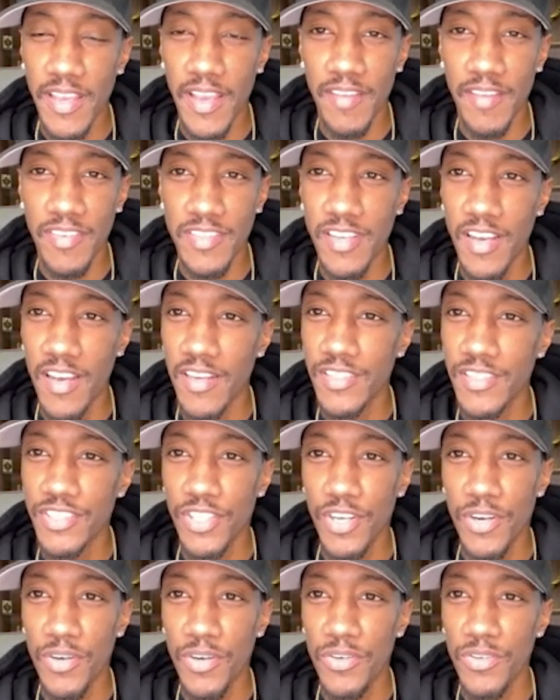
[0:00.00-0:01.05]
have a ton of
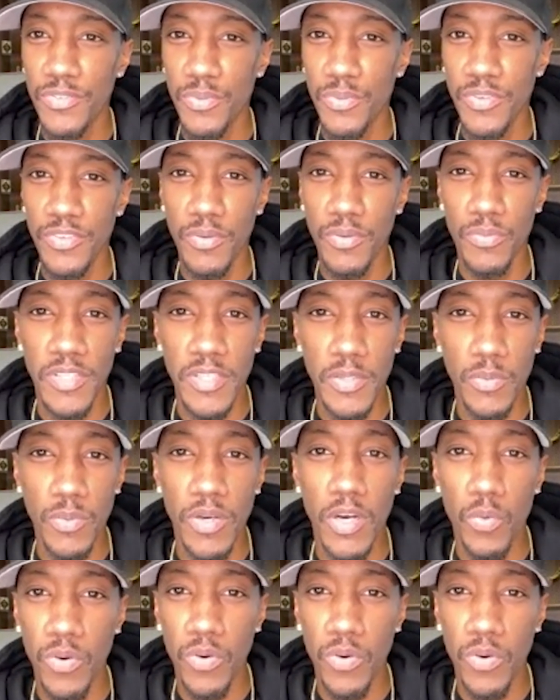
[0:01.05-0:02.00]
shows. We're doing really well.